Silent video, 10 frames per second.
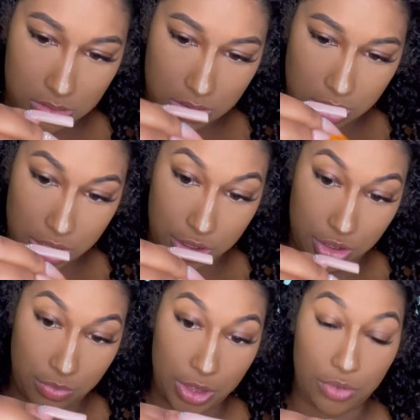because you know
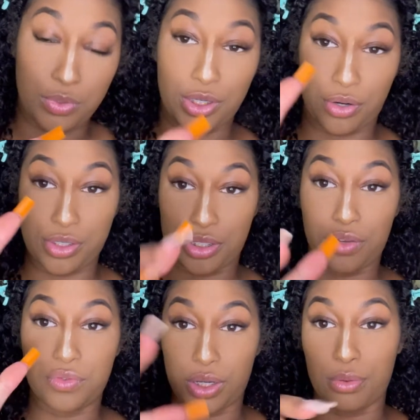we can return stuff
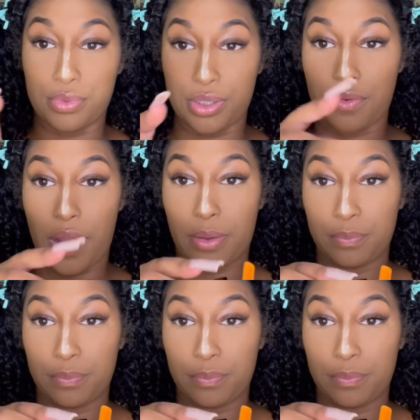to Ulta, right?